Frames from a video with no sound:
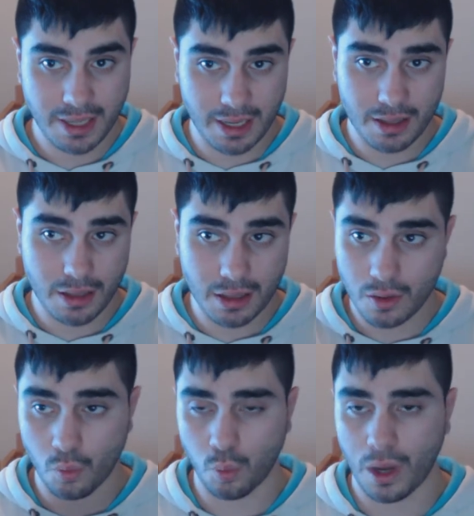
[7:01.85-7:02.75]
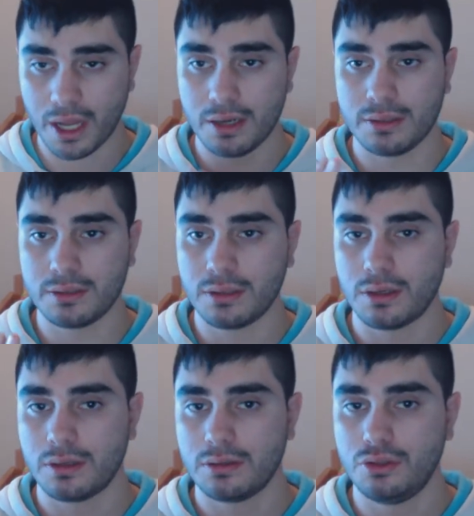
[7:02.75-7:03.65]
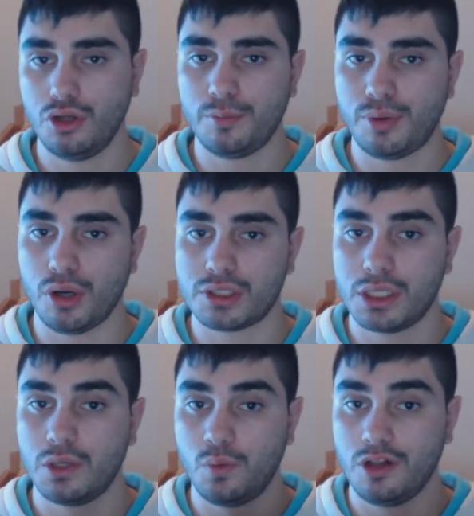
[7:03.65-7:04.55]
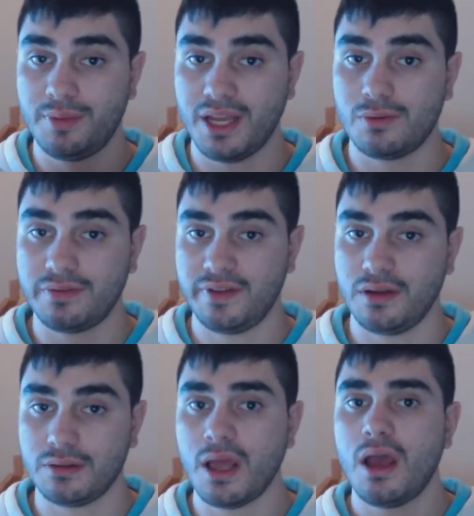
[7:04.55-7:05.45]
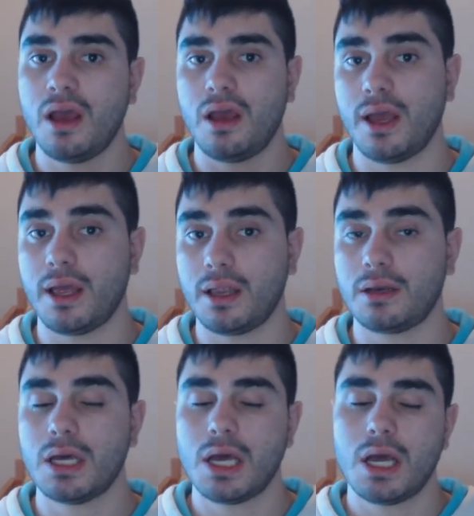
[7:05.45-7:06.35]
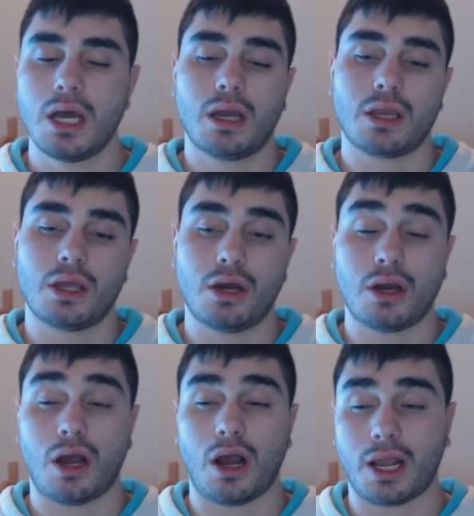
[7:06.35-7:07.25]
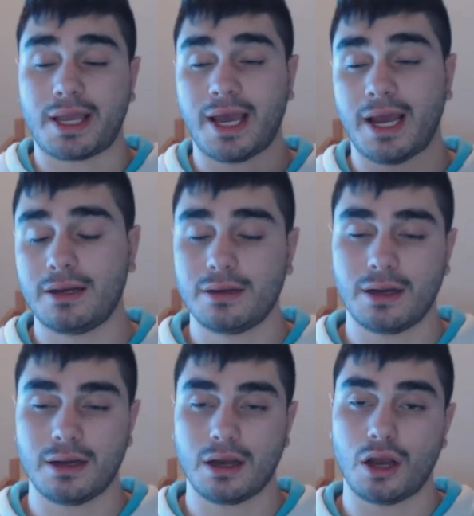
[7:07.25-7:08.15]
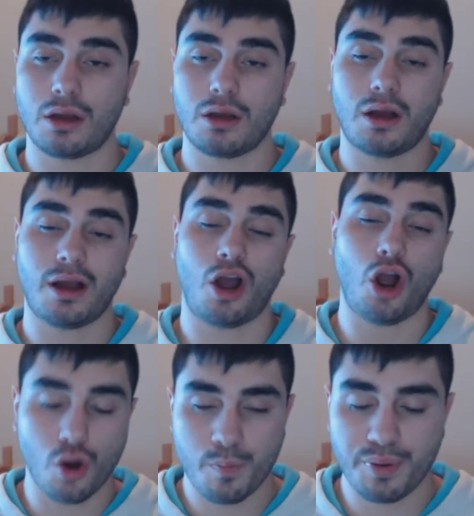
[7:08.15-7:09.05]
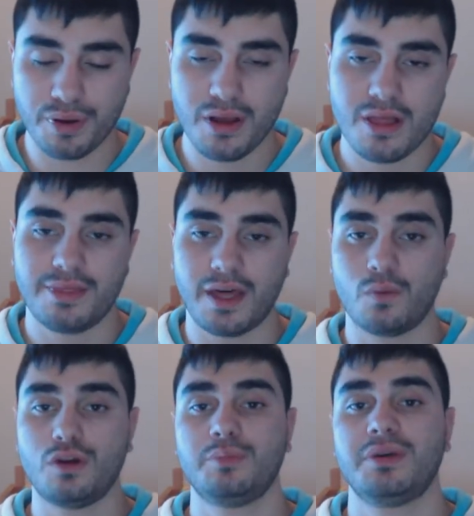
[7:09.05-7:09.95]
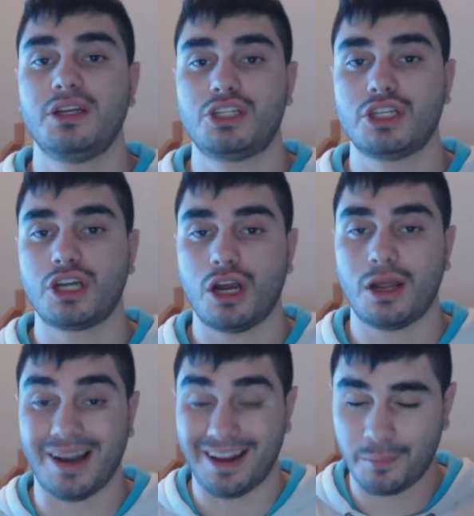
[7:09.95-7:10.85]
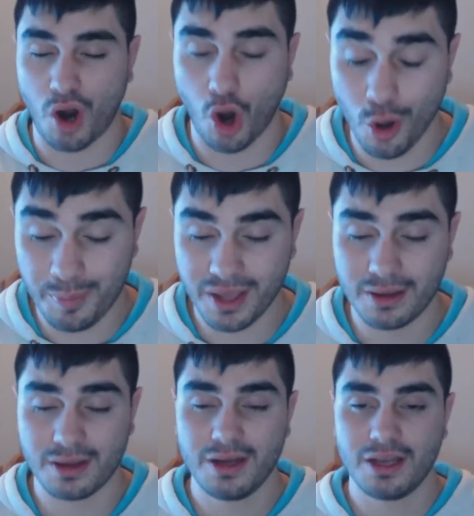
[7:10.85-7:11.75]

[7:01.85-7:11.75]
that one new person will be revealed, and, you know, I can hope that it will be Ichigo, and I'm hoping,